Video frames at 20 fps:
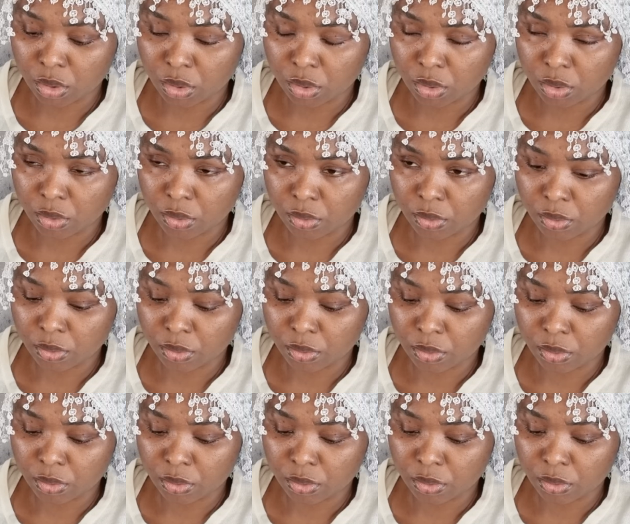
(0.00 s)

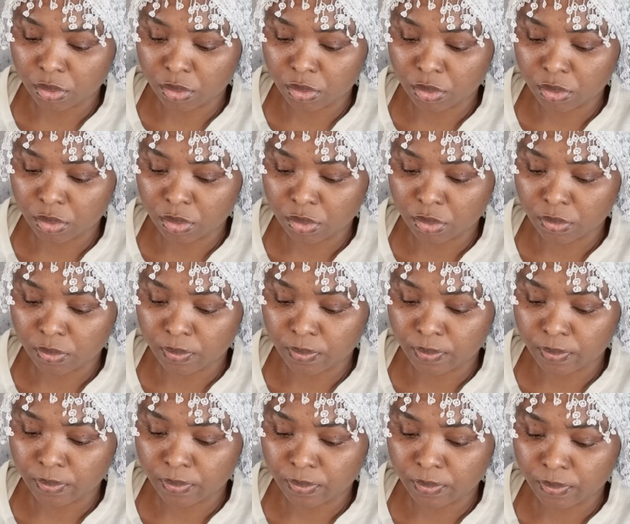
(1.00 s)

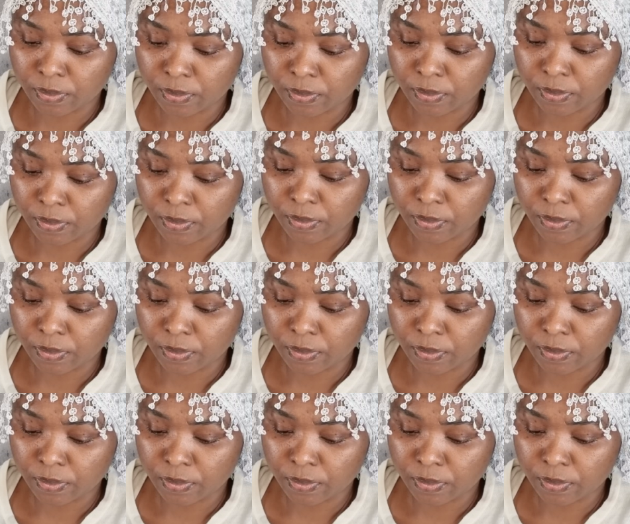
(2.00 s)
(no one is talking)